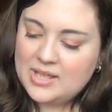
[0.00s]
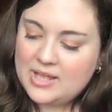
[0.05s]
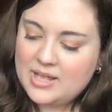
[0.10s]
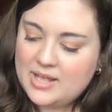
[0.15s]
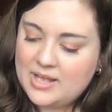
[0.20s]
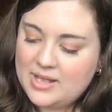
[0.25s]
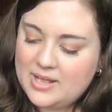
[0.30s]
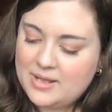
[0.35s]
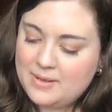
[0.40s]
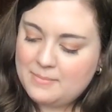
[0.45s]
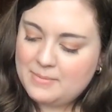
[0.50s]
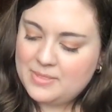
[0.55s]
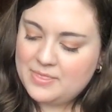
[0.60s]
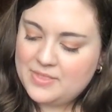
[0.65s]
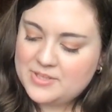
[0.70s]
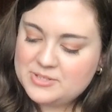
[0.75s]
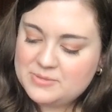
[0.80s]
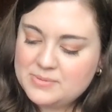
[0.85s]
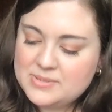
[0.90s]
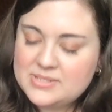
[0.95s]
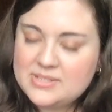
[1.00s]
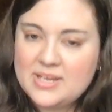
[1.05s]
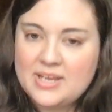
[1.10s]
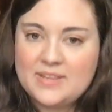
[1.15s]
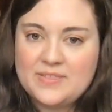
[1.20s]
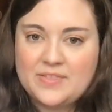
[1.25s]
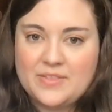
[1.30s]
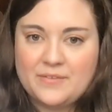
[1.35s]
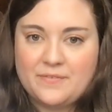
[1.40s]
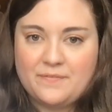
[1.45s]
This was
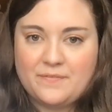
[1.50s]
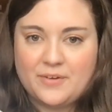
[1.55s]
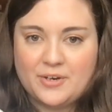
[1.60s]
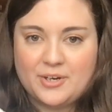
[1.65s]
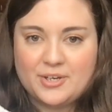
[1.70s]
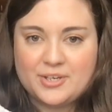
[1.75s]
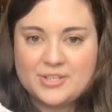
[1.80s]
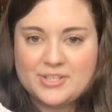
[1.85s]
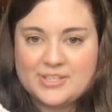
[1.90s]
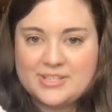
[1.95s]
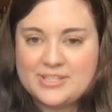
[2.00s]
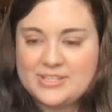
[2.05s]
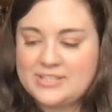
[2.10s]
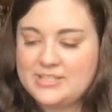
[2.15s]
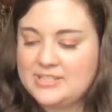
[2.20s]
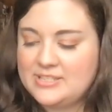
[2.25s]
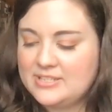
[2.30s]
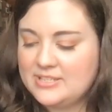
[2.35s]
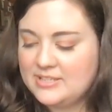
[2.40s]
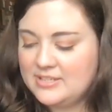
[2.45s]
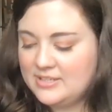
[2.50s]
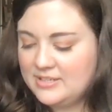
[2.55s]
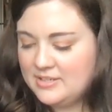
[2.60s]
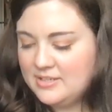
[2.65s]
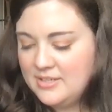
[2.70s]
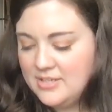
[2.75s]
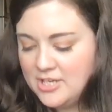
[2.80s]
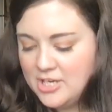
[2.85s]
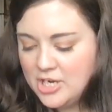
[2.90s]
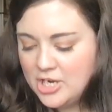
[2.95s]
like the first
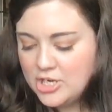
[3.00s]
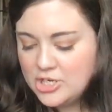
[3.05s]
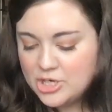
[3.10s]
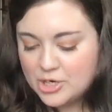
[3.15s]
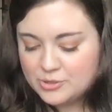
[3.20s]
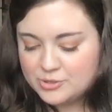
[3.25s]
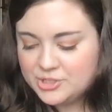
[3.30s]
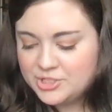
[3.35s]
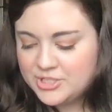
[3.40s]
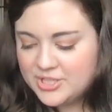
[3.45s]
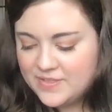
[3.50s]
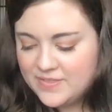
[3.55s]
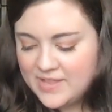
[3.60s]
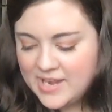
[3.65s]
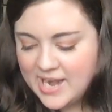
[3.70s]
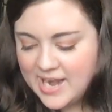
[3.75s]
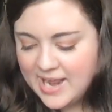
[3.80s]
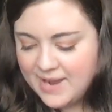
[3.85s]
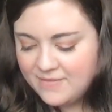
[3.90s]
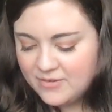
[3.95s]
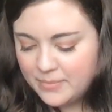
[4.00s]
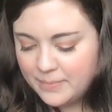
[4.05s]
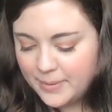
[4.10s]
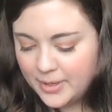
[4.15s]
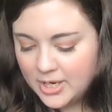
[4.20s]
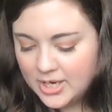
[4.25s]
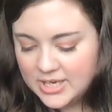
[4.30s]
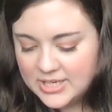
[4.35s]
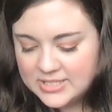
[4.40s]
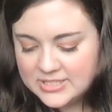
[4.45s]
Notion that I ever
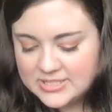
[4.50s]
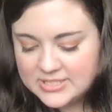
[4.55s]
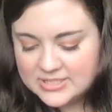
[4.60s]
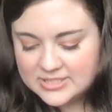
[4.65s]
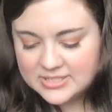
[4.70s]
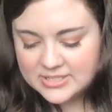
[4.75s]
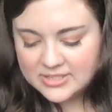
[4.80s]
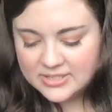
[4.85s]
bought